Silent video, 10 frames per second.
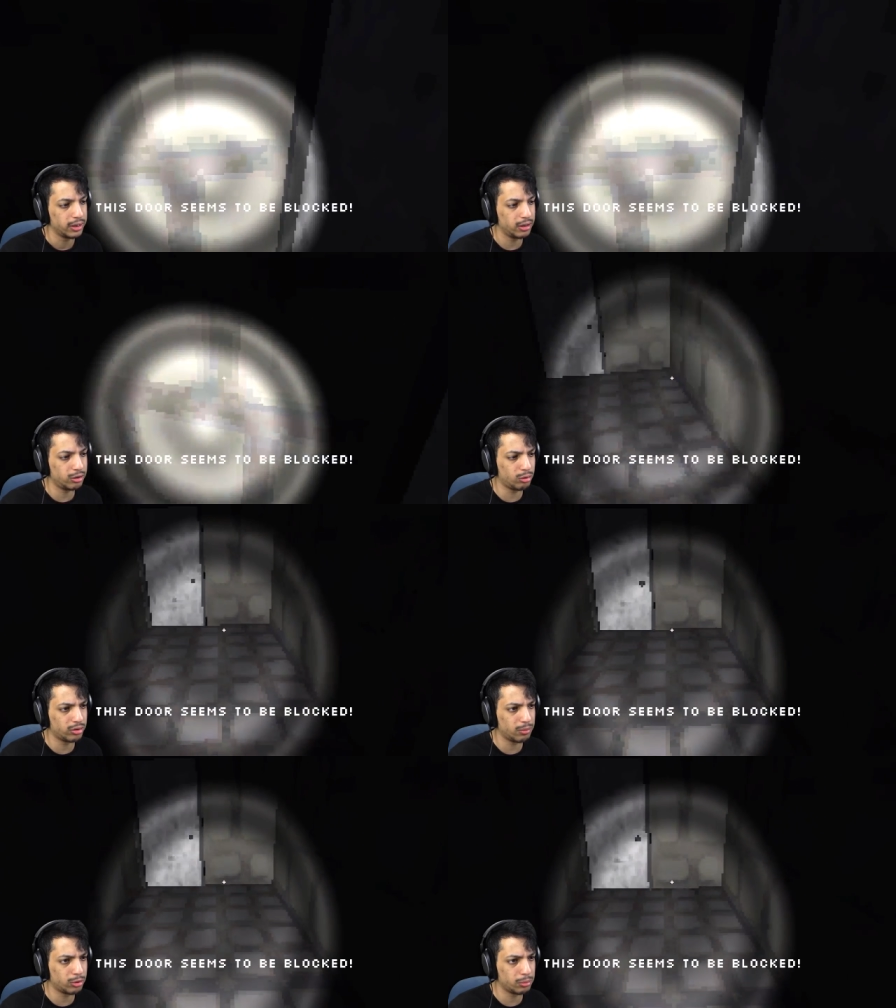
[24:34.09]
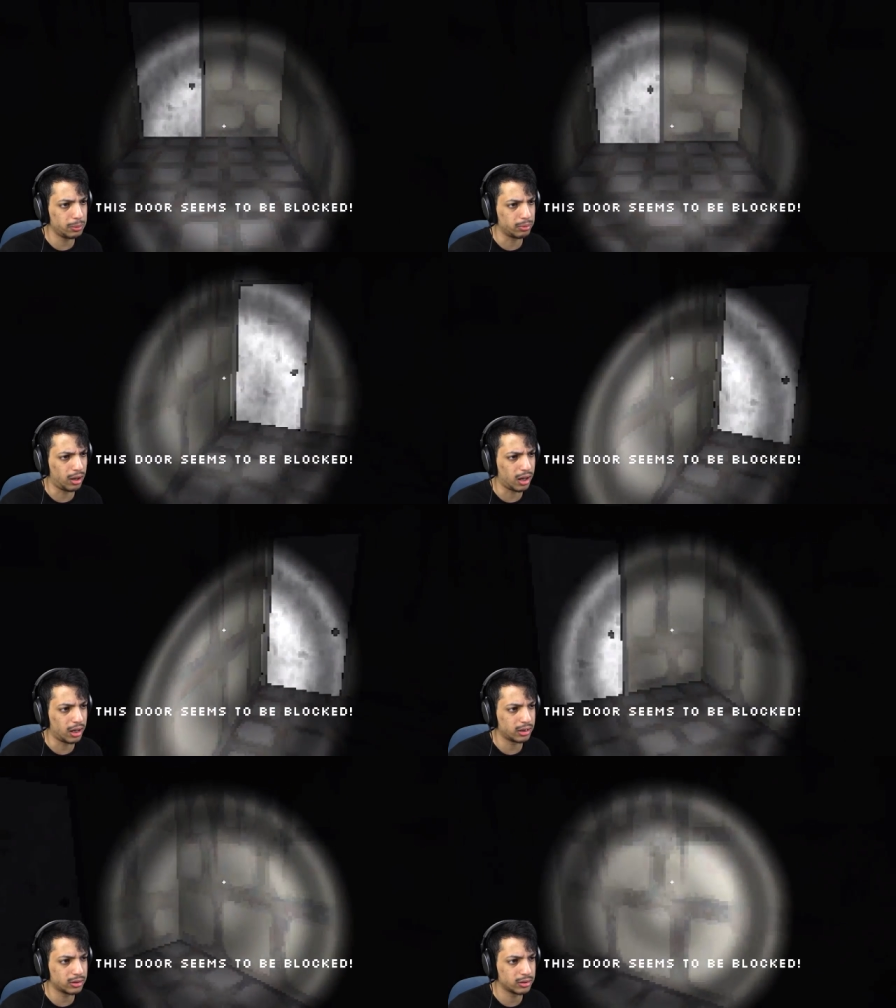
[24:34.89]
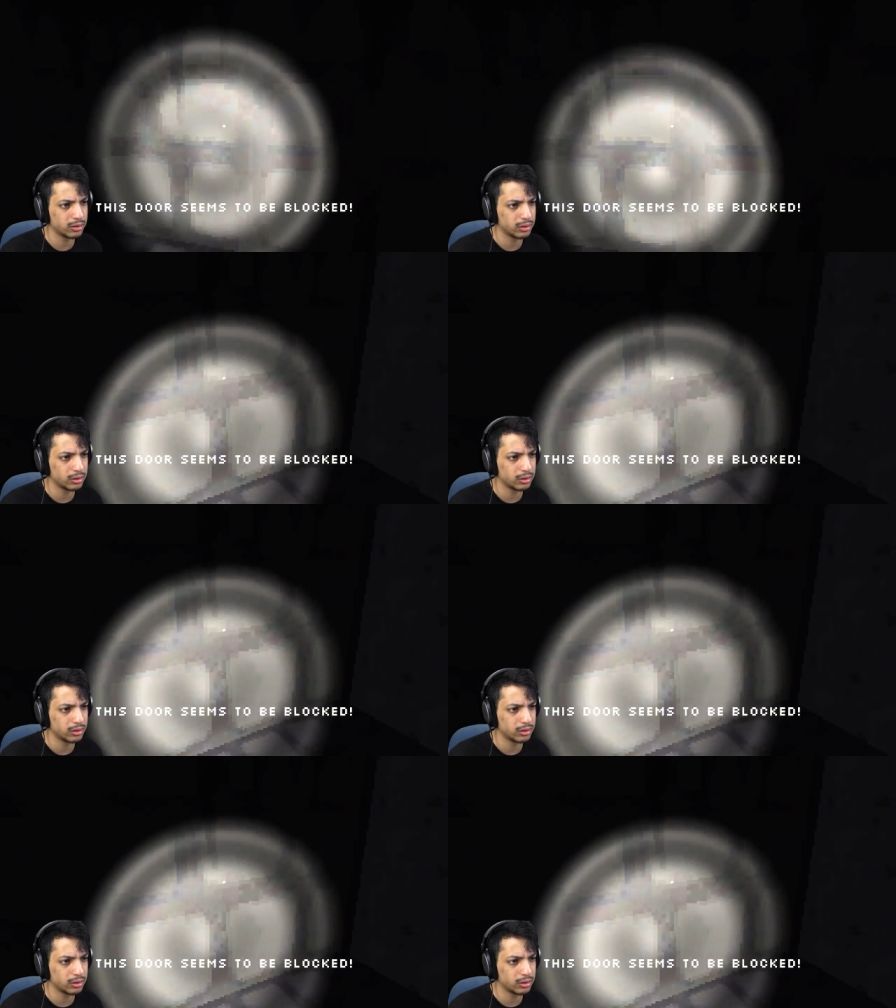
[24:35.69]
This door seems to be blocked.